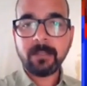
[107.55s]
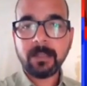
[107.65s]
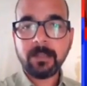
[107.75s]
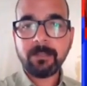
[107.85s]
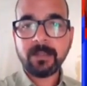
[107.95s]

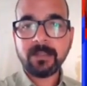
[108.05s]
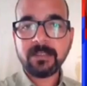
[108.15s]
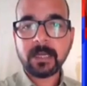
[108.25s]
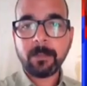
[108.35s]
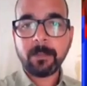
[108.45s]
Uh, once
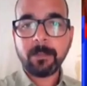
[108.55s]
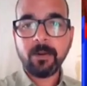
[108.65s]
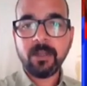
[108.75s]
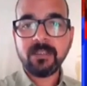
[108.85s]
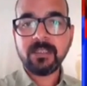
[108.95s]
Lawrence has
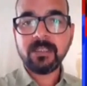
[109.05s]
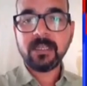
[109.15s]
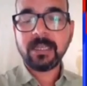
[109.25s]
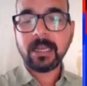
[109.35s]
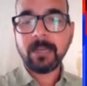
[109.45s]
been taken
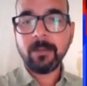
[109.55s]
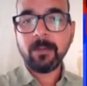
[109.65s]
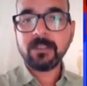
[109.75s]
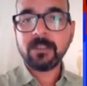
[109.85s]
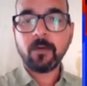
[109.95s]
by the Punjab police,